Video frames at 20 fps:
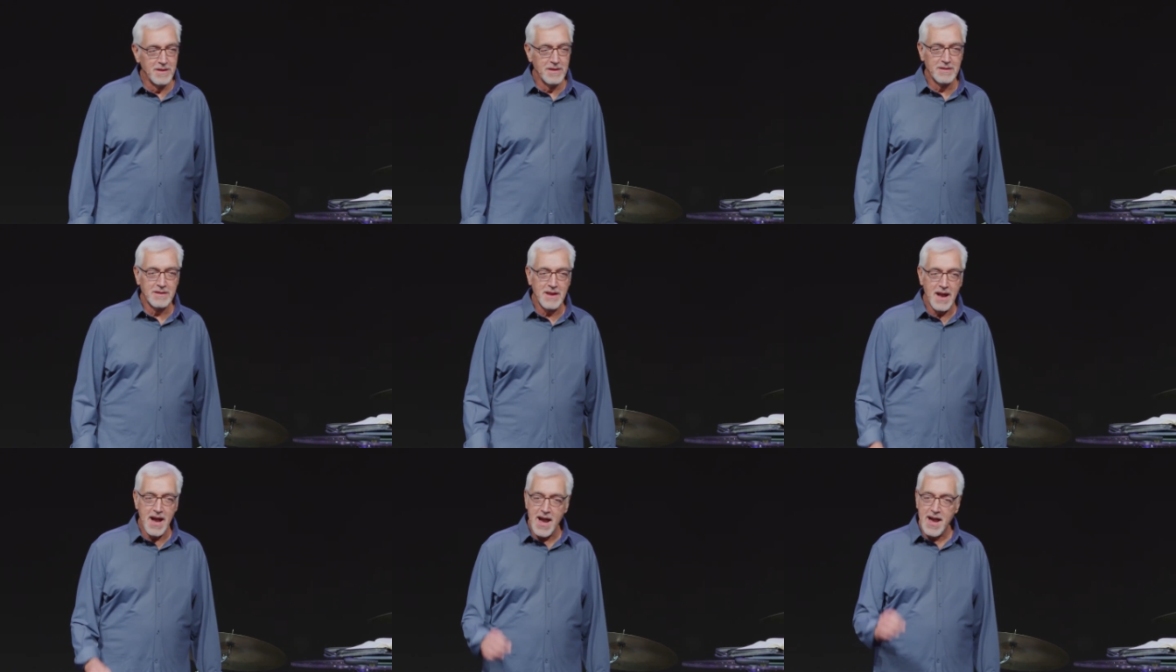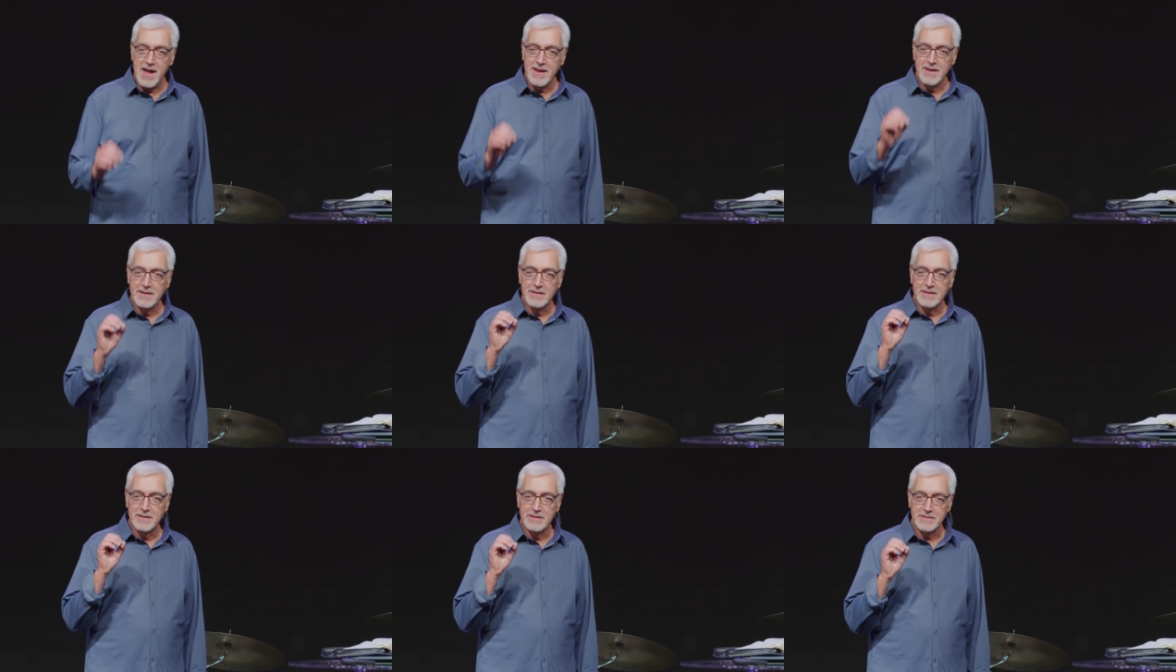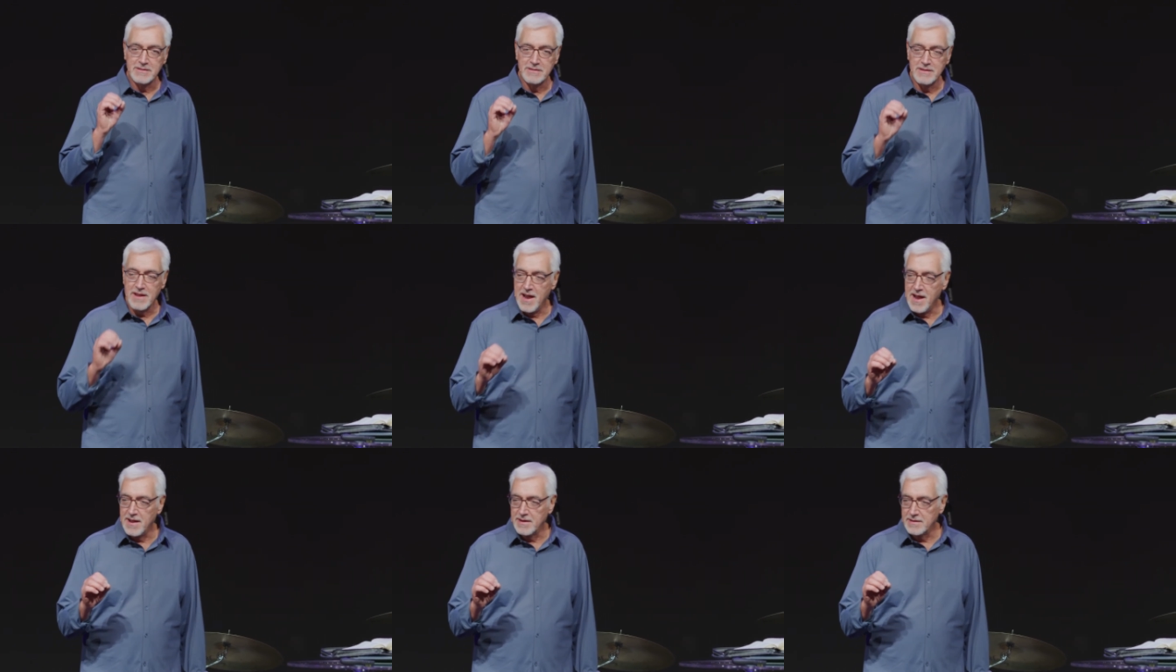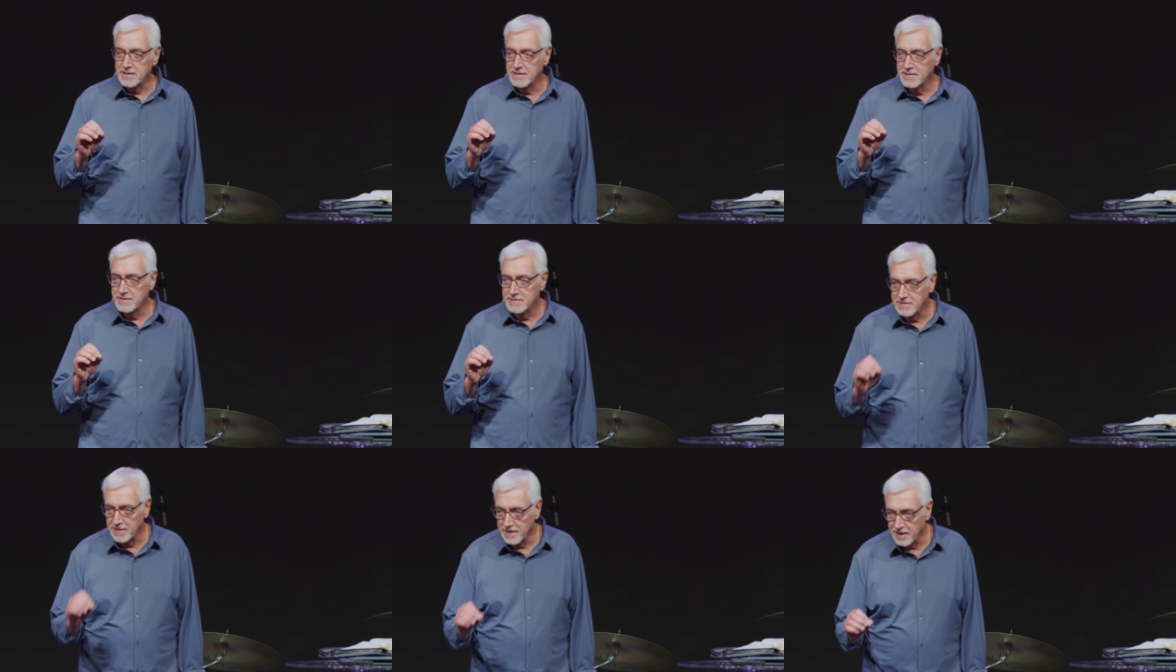God does
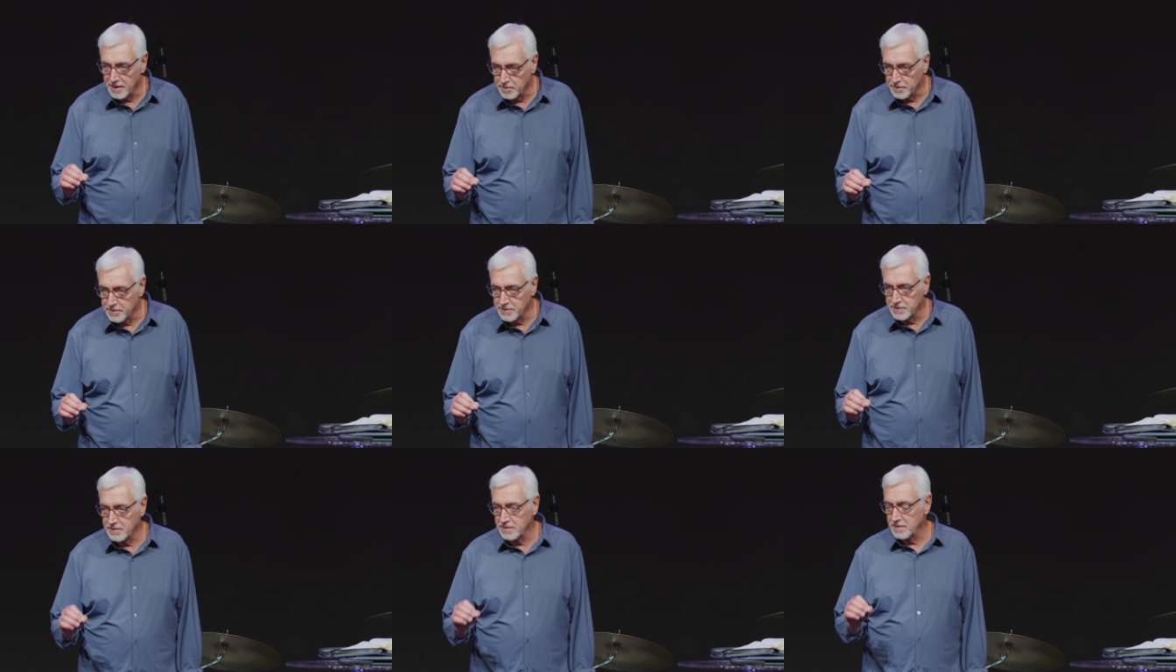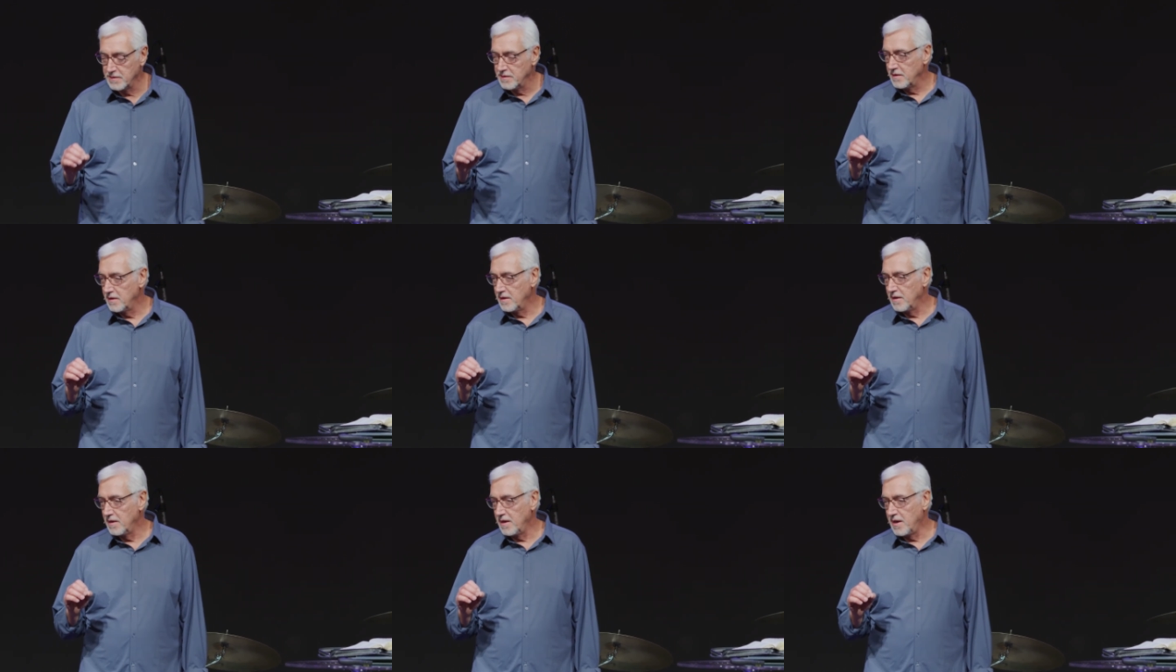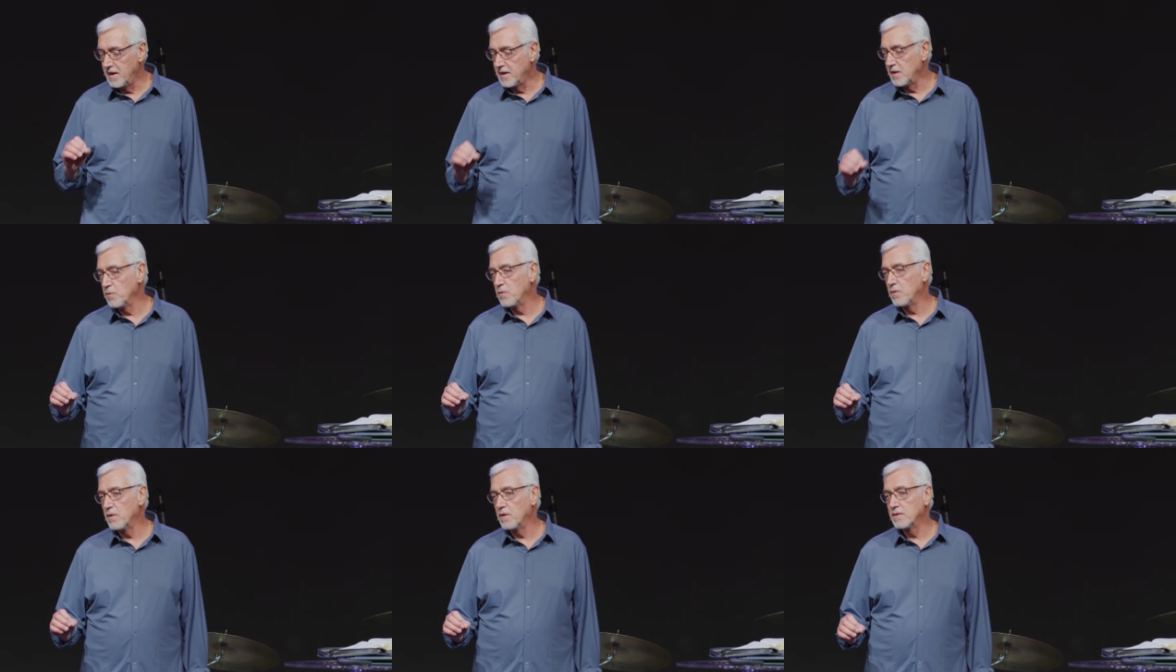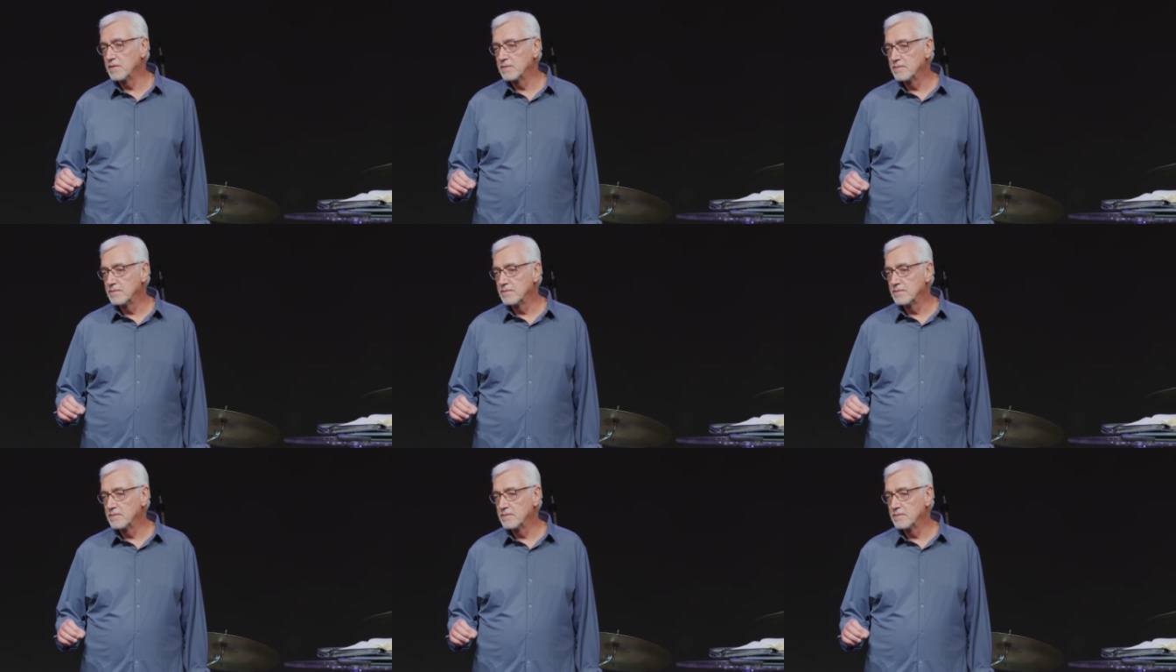not tempt anyone.